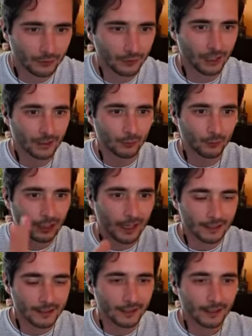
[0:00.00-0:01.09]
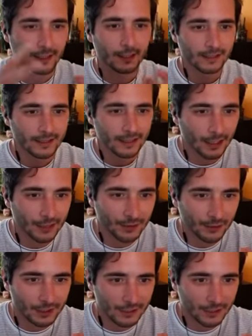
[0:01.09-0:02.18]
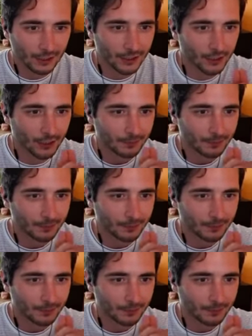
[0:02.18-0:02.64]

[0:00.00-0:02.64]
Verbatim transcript: can realize the size of this installation.